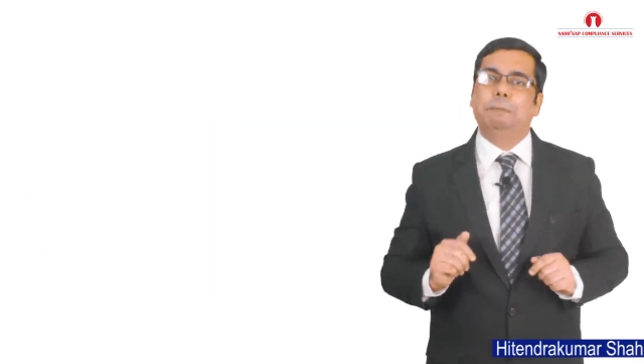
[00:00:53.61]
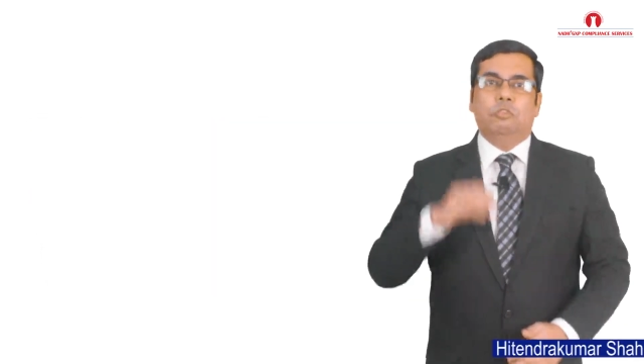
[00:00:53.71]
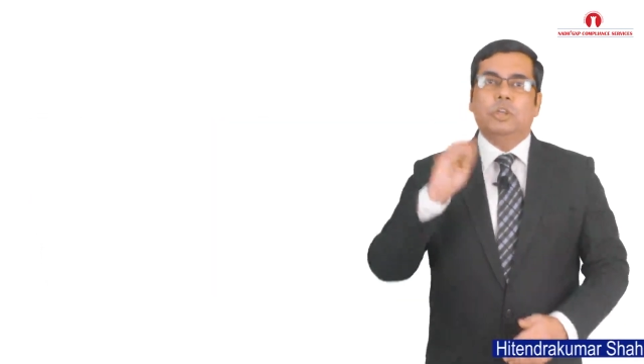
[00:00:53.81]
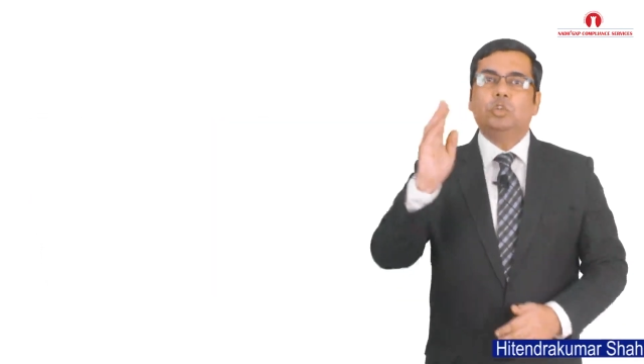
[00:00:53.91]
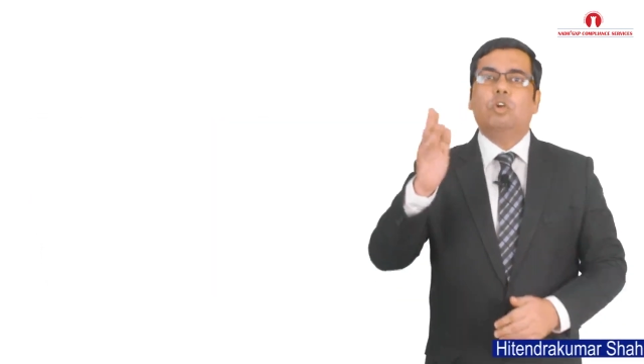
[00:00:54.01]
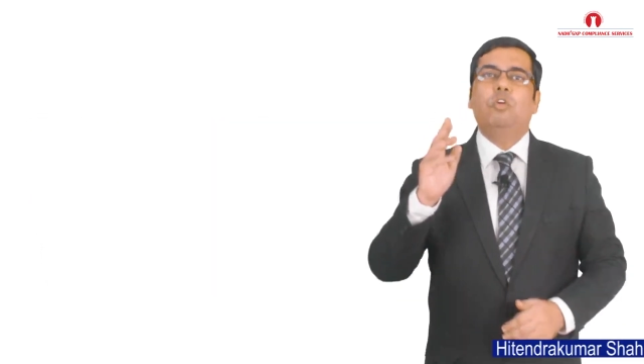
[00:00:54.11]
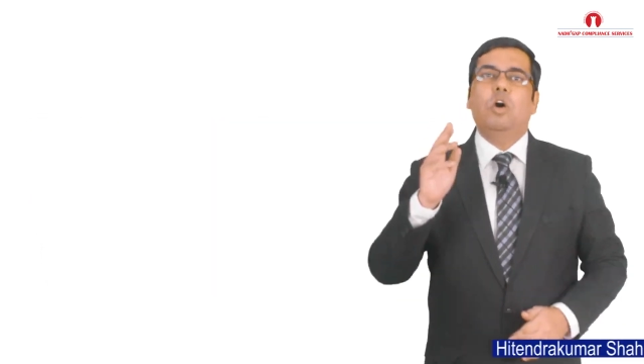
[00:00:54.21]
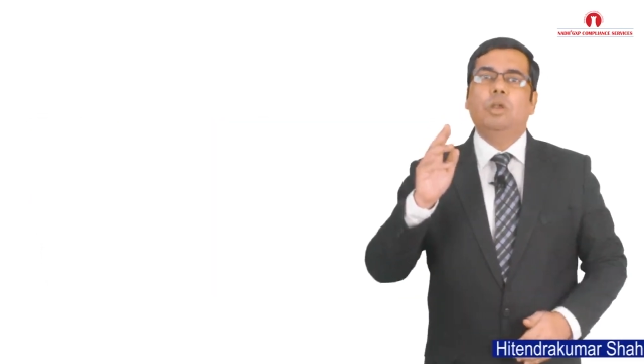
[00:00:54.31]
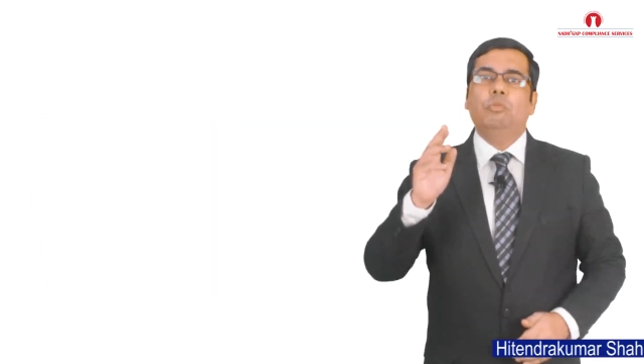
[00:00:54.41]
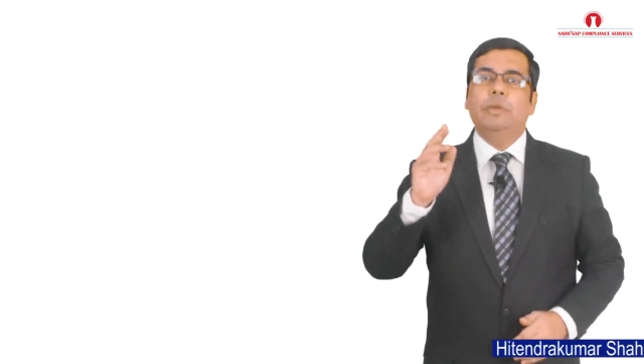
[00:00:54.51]
First of
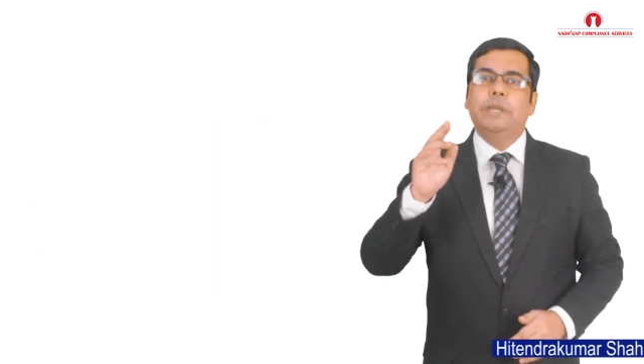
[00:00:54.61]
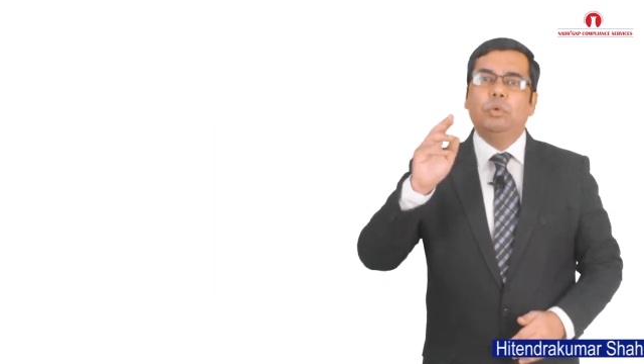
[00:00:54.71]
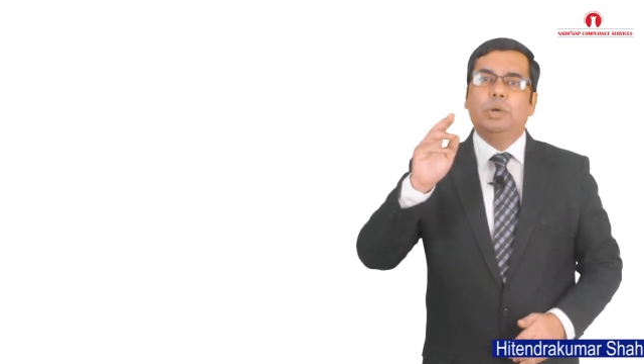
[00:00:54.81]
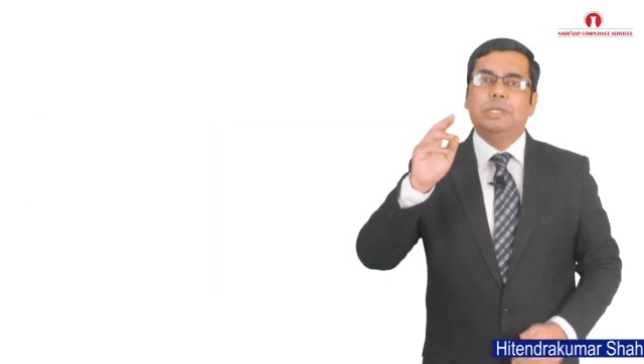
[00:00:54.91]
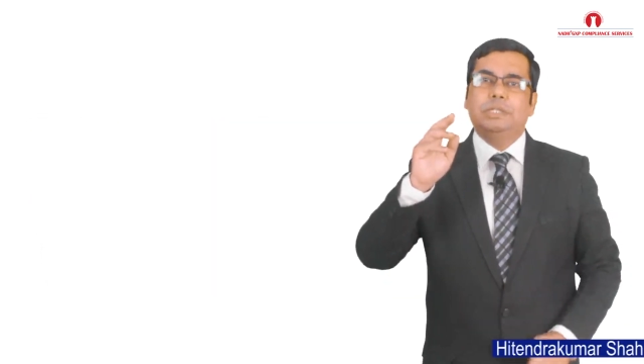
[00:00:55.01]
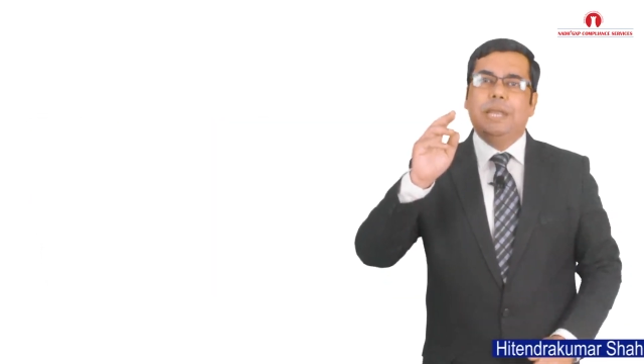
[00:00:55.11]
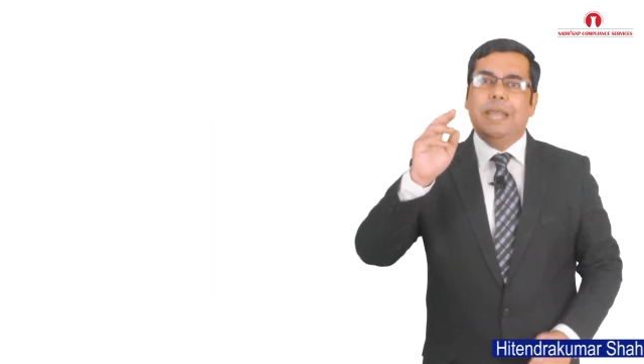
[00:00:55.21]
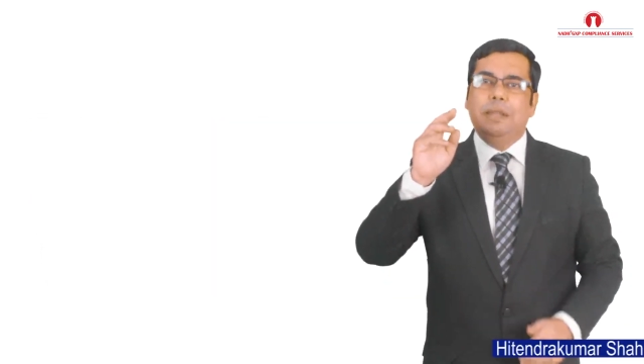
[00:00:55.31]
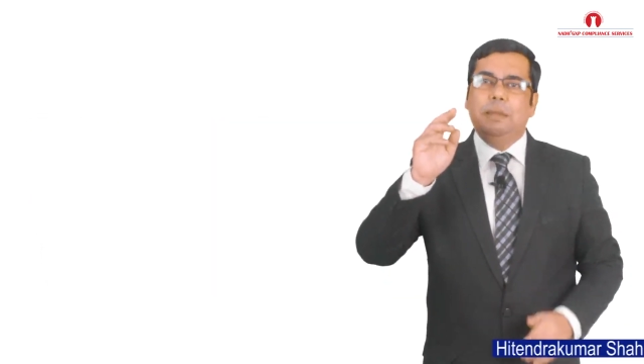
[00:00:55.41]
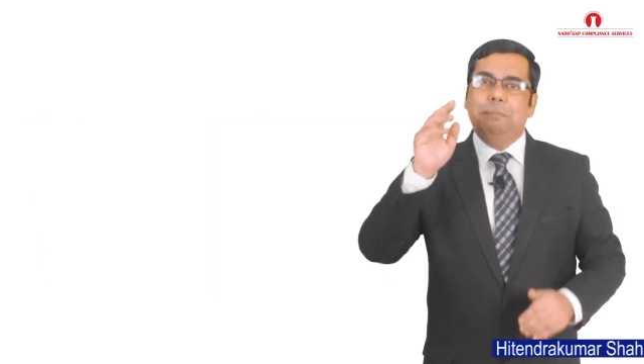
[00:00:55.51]
all, we need to
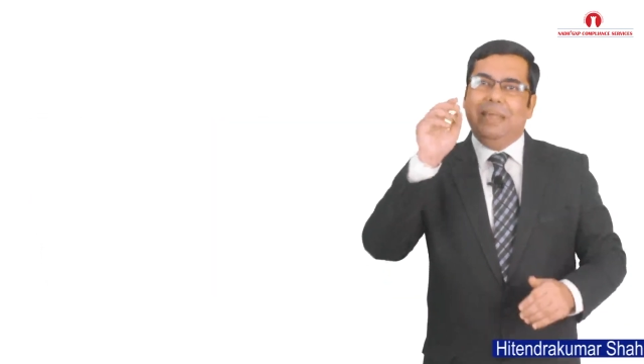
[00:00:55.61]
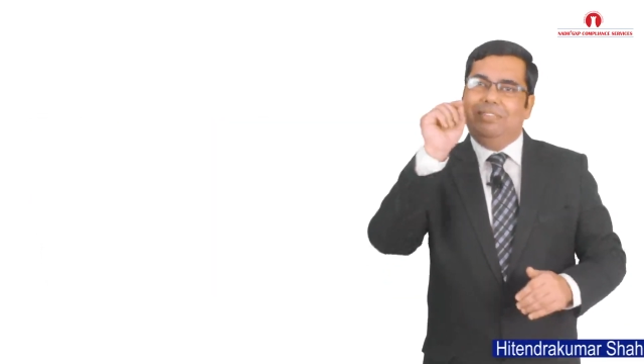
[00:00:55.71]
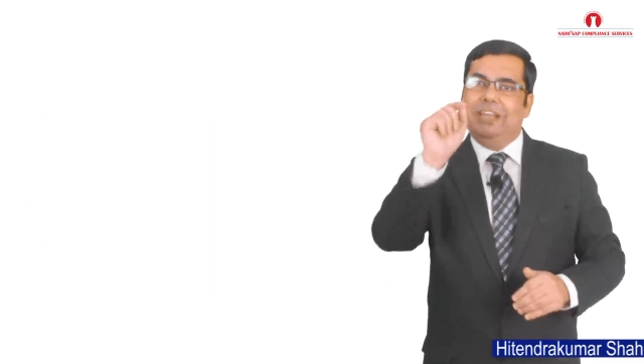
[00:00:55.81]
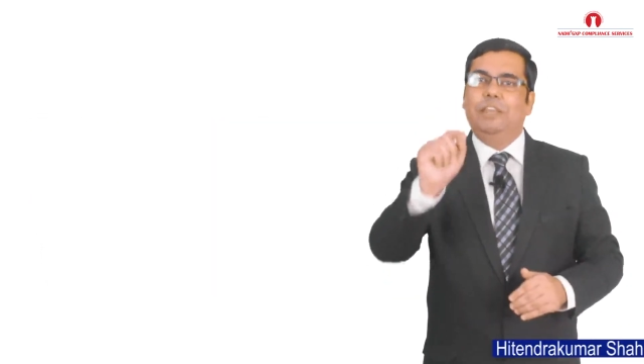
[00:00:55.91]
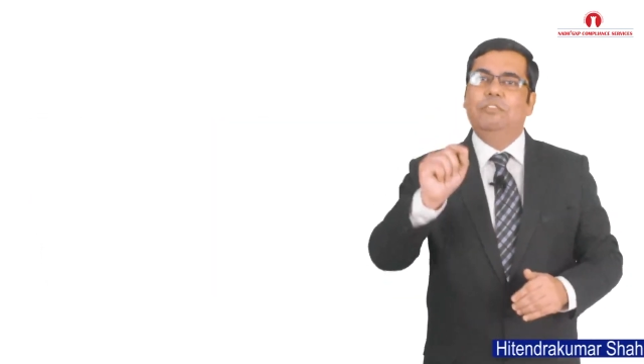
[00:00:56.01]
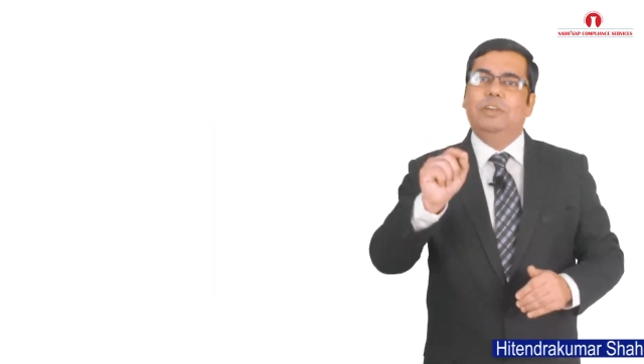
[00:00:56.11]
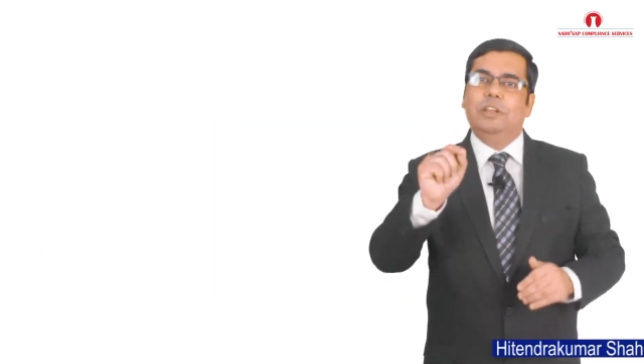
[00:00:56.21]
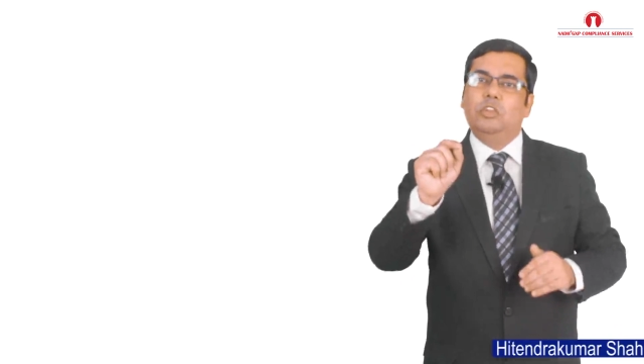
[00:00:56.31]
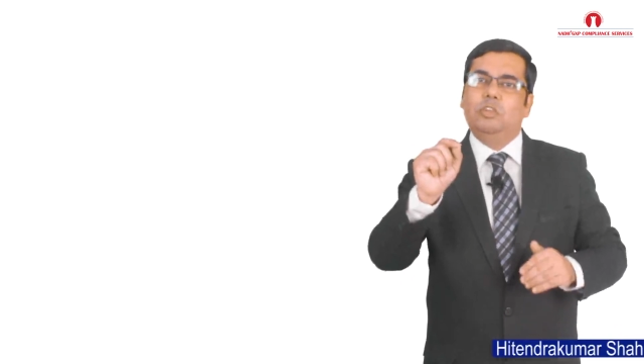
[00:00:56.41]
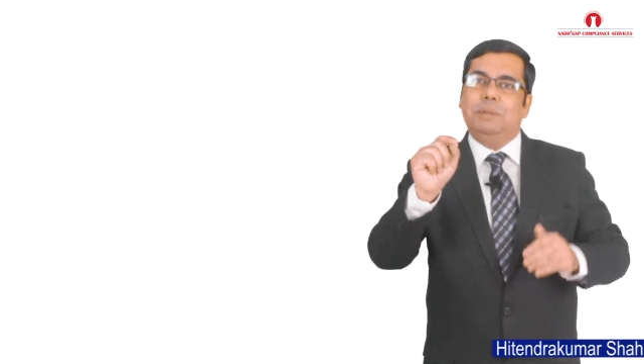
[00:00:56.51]
understand the basic
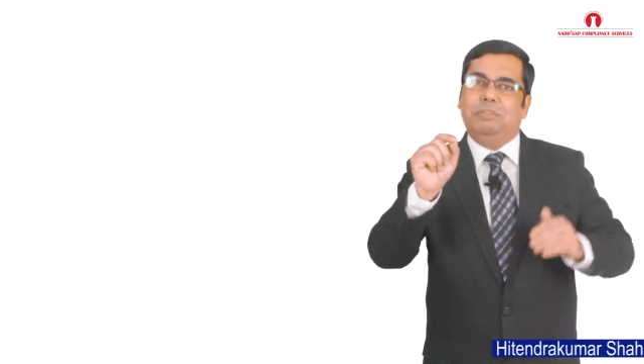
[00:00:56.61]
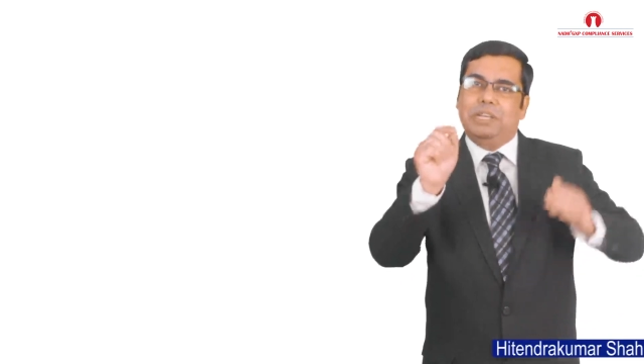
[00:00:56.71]
difference between